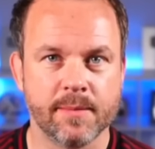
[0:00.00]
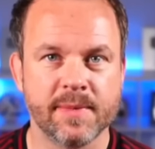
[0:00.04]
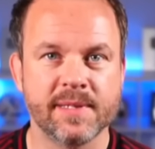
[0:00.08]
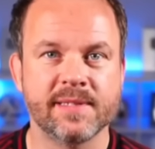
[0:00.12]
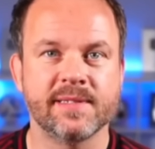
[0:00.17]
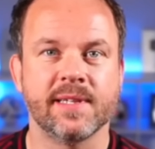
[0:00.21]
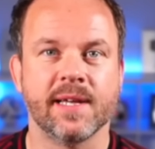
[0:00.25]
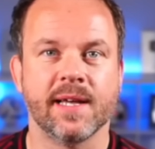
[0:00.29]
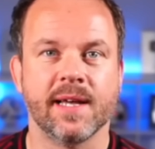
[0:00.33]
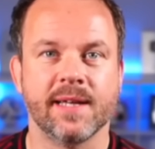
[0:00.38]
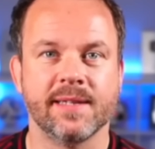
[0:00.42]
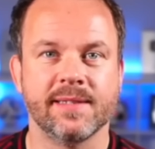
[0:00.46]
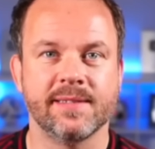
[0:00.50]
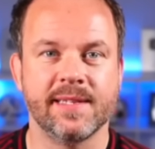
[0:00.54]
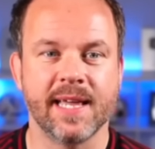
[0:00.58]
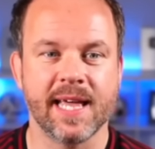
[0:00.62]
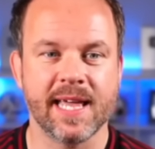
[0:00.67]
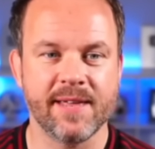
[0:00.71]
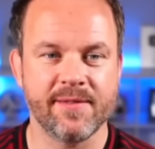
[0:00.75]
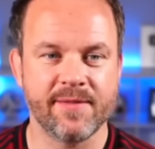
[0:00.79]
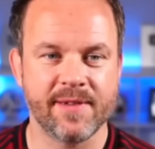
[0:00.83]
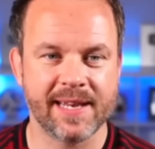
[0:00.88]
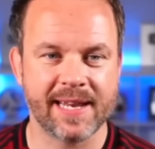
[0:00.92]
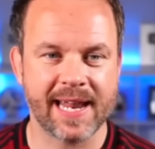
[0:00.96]
Mr.
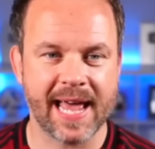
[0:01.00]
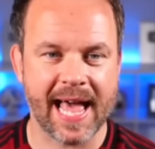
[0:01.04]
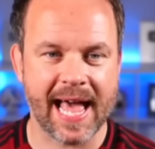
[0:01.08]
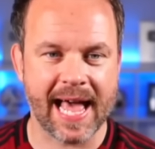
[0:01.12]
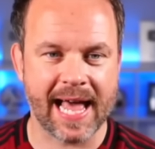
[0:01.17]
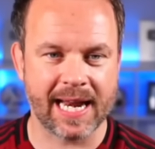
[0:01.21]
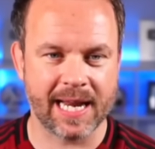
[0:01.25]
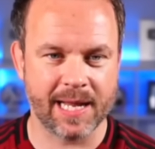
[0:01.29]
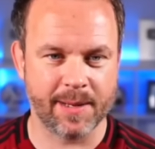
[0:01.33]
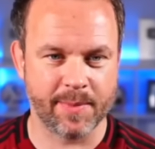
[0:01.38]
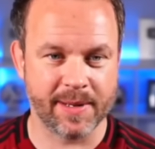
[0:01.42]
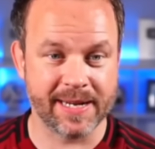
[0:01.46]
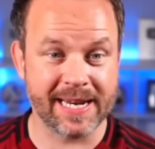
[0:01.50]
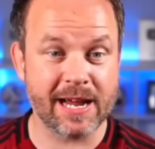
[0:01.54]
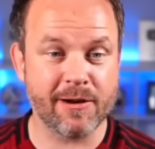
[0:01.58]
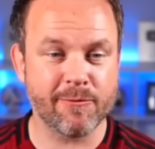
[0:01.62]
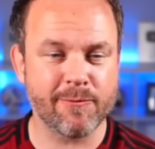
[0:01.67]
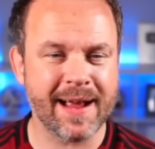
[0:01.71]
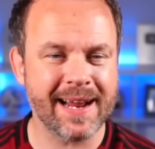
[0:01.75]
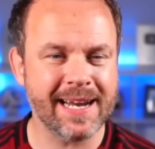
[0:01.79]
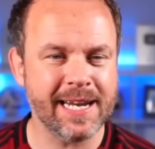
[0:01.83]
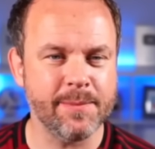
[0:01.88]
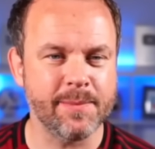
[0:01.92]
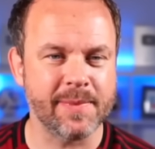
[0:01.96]
David Alaba. Now,
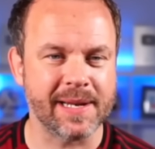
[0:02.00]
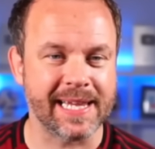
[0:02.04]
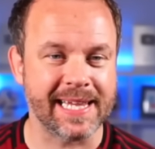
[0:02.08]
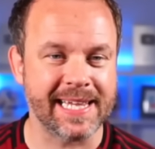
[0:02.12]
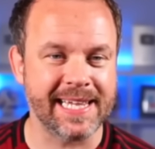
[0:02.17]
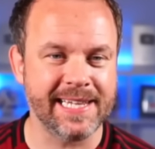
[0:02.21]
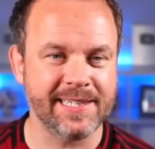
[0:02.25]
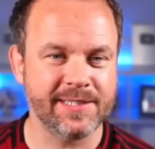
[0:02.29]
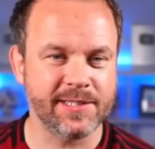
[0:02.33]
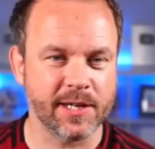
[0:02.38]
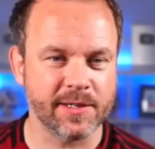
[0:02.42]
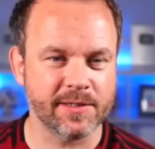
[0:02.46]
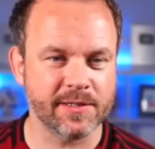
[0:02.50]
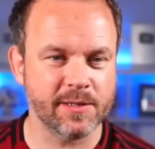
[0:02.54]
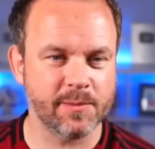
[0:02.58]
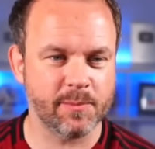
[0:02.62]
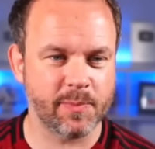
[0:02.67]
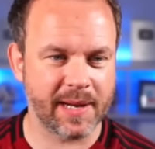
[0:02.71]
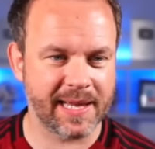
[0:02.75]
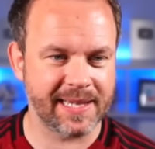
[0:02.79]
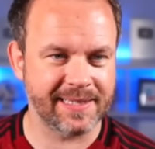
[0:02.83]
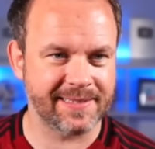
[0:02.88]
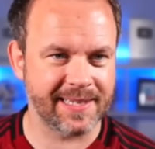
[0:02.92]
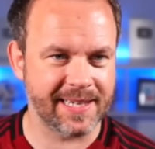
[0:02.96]
randomly, he doesn't
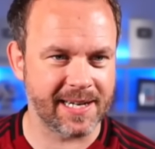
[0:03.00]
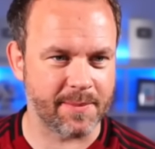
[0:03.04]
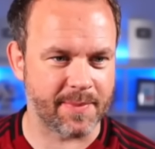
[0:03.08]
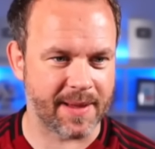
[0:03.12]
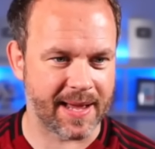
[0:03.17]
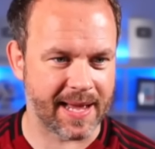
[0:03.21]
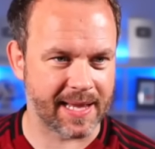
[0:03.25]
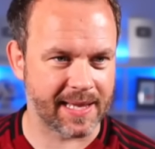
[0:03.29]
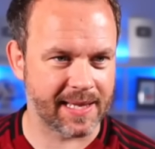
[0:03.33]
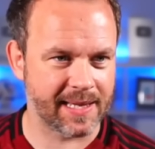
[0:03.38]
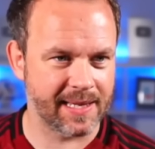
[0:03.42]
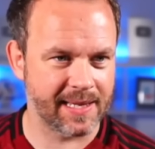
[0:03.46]
play centre-back.